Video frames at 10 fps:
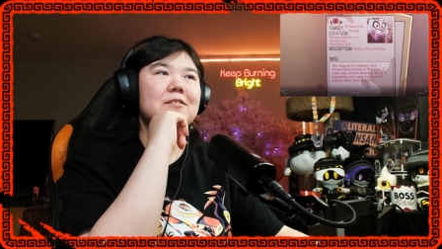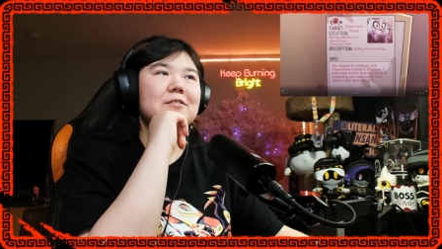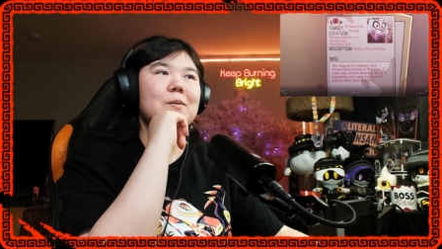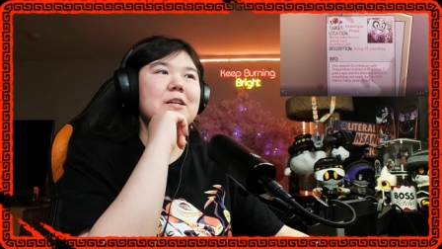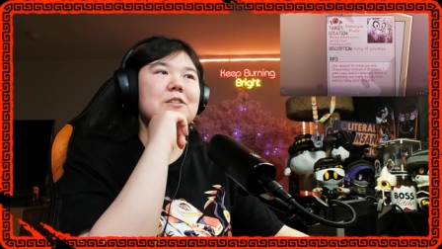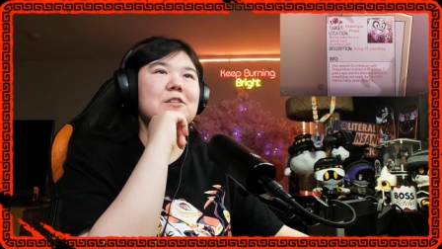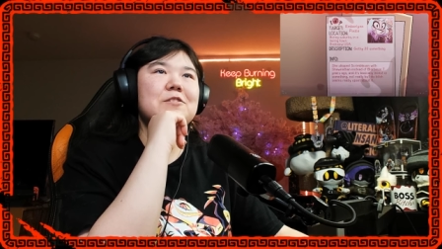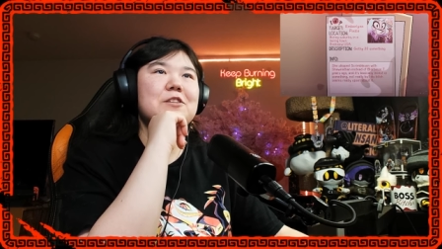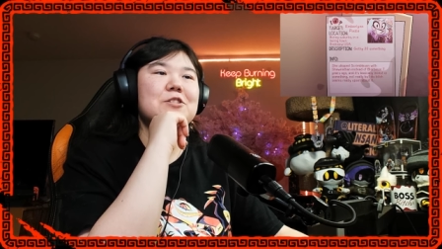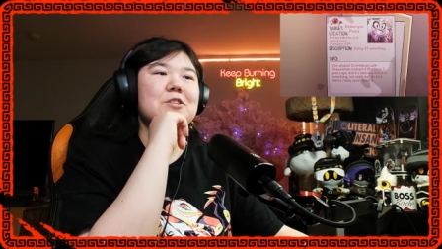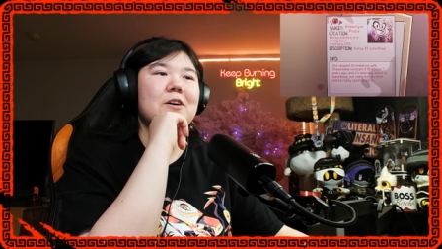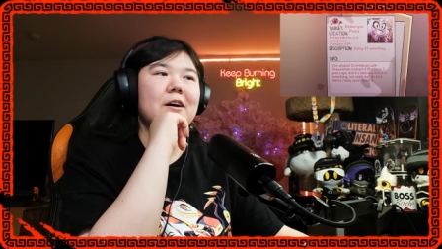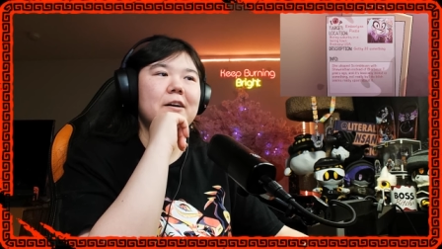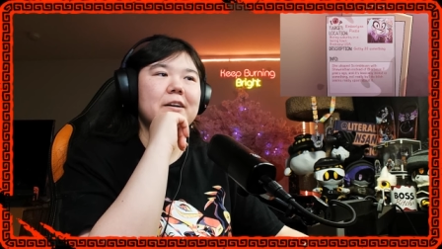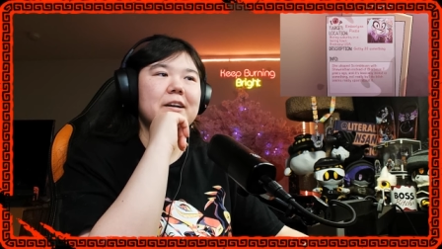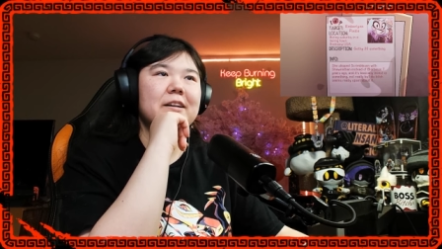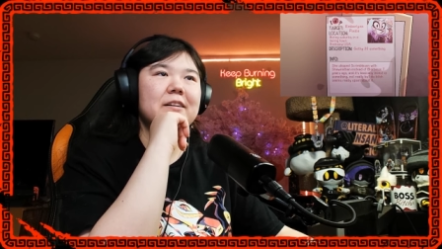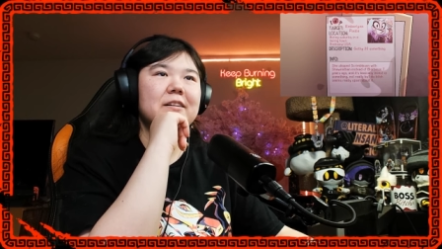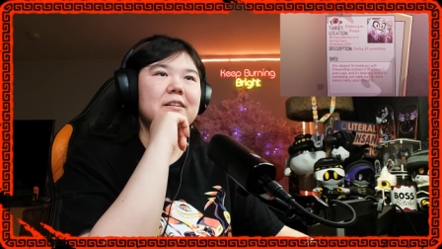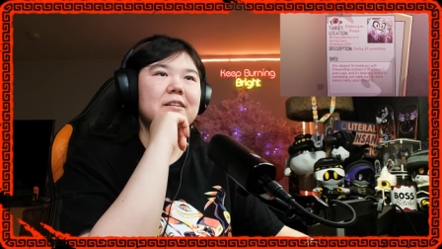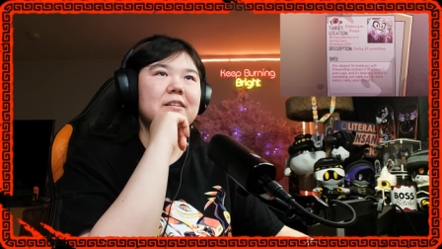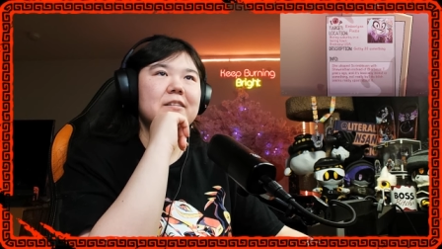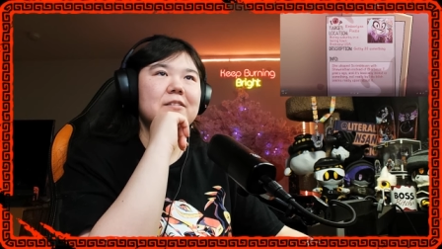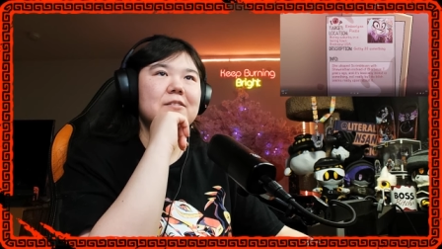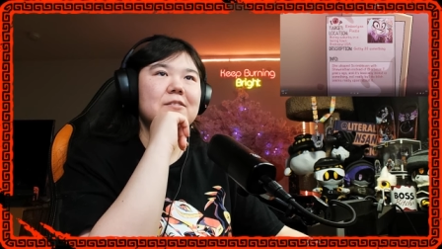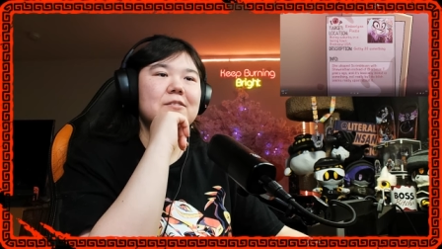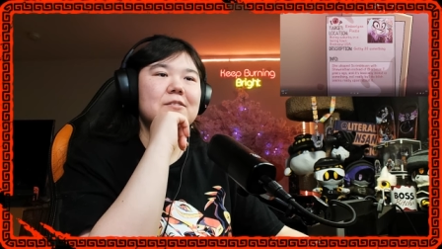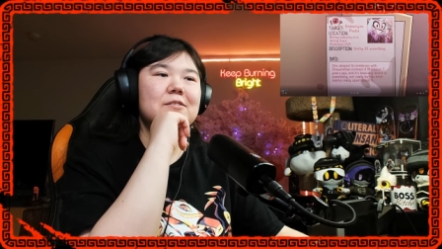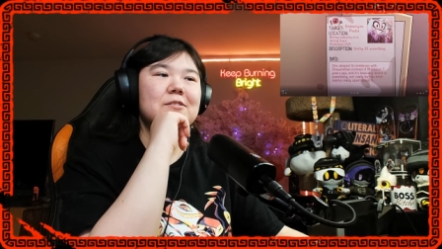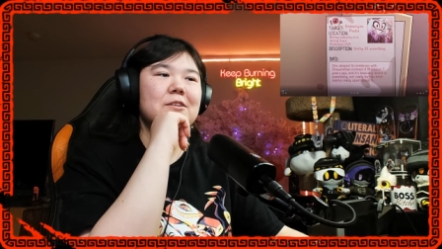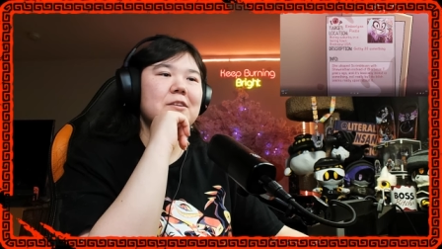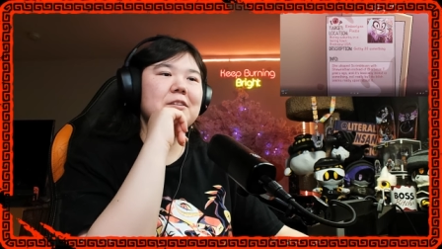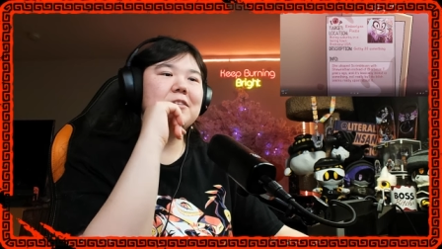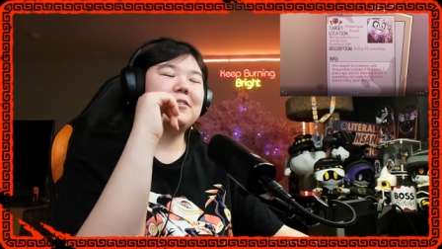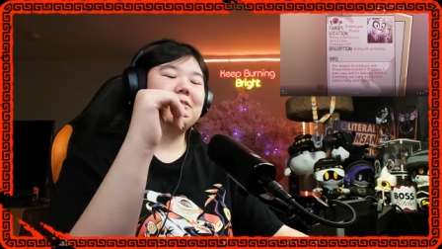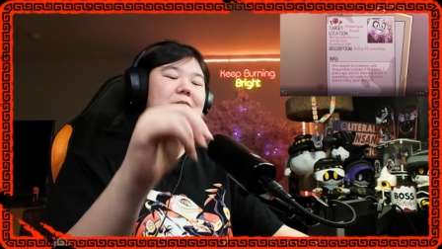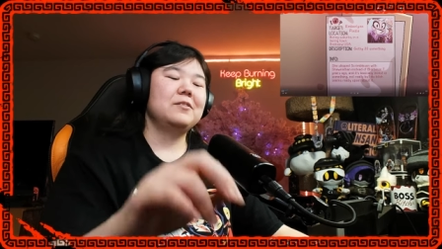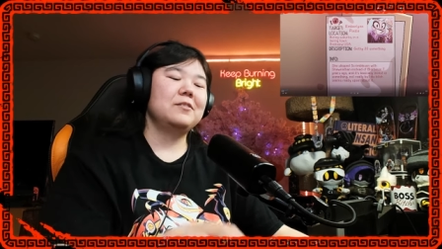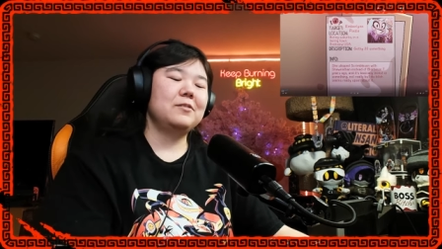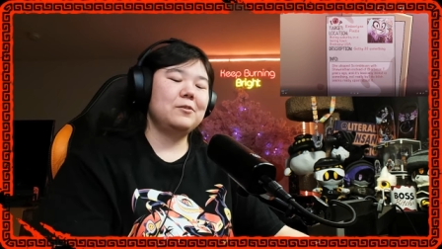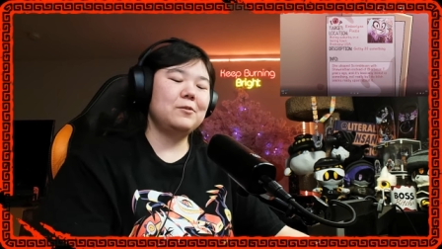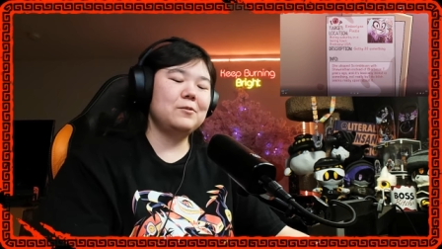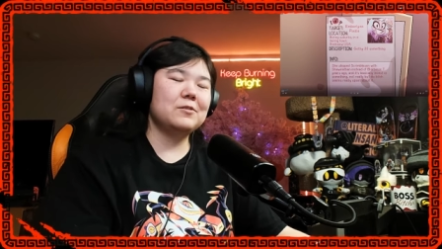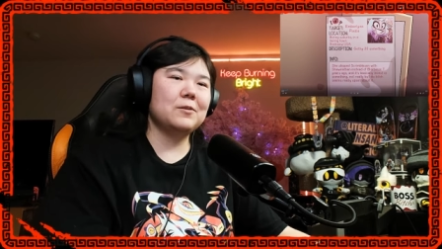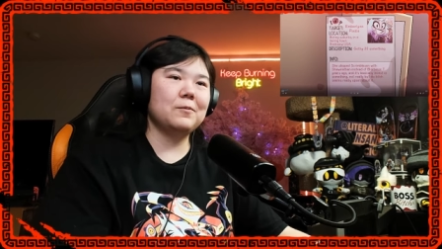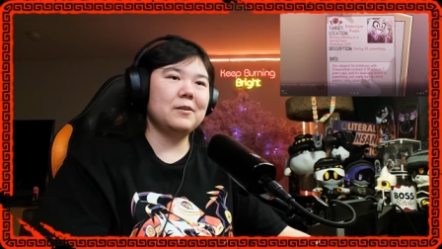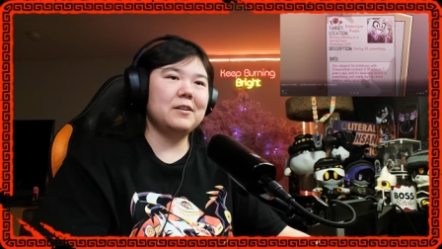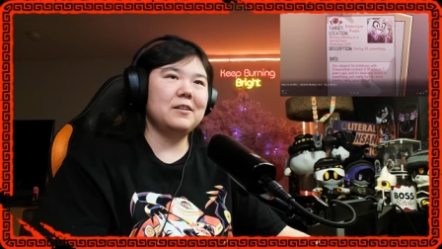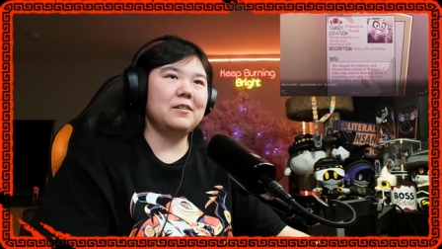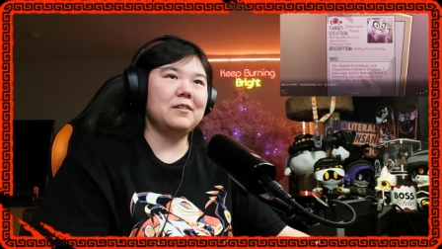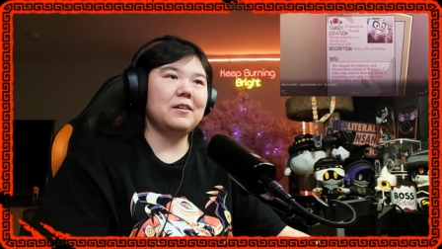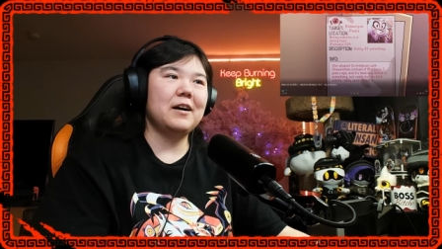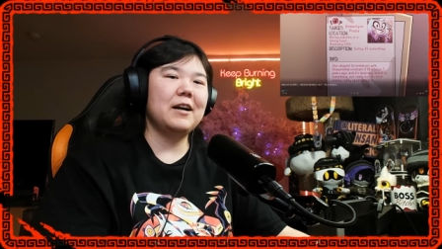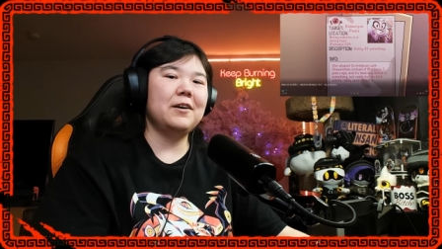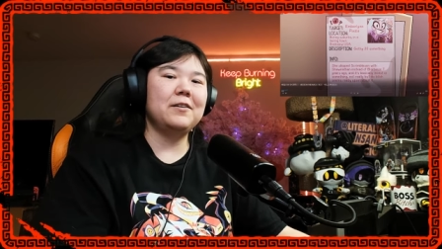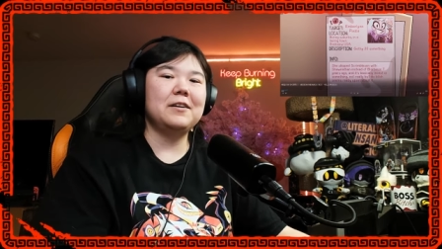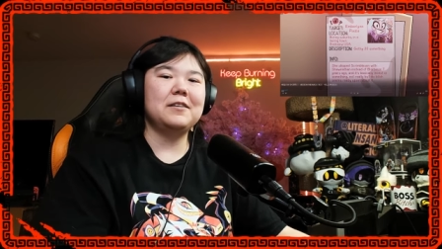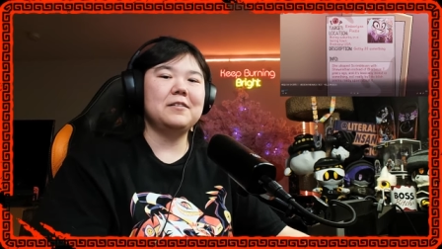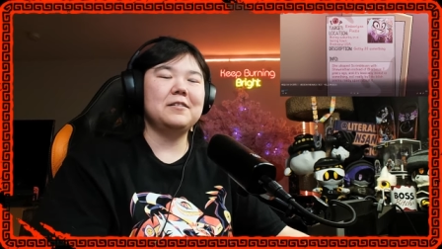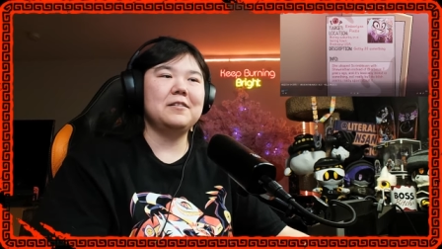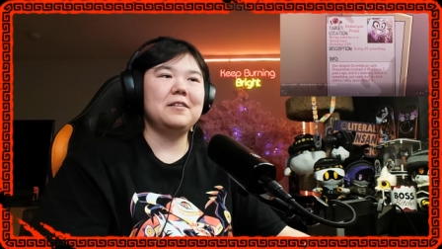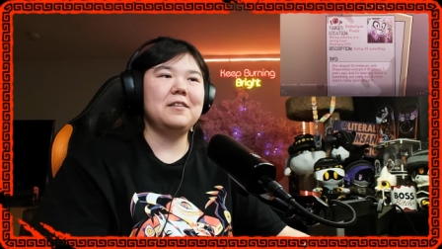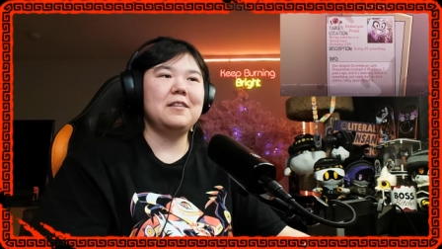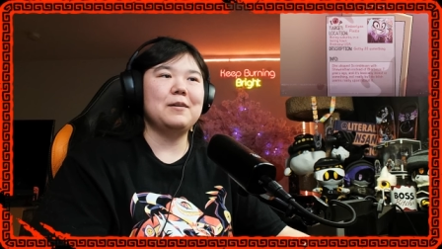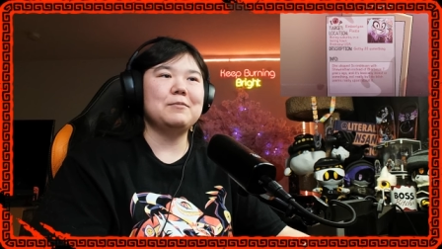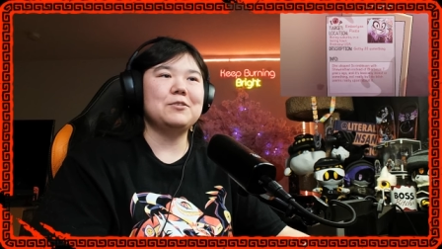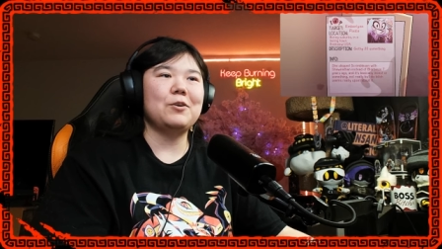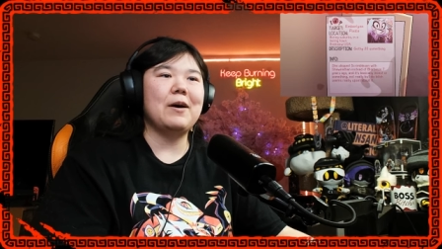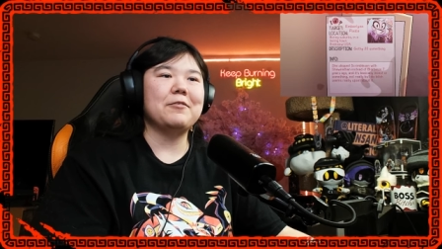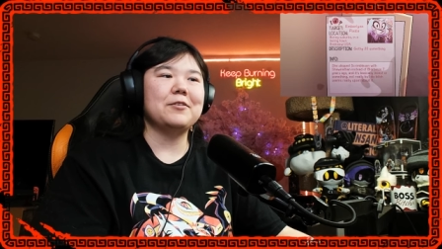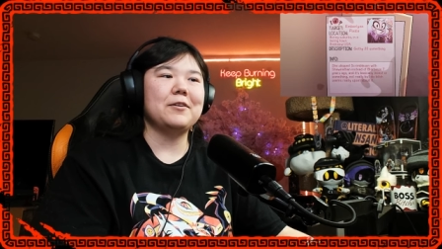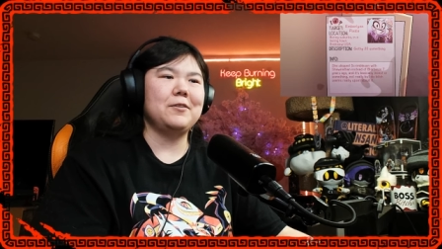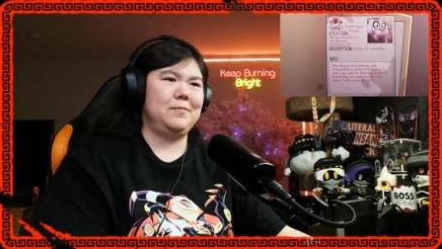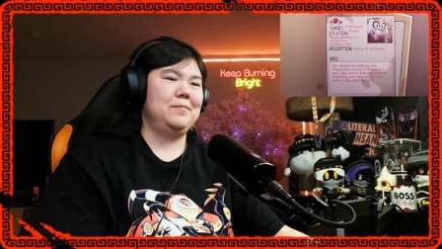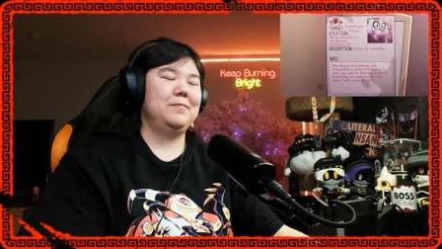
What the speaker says: So wait, she's the target. So then... who's the one hiring them to go after her?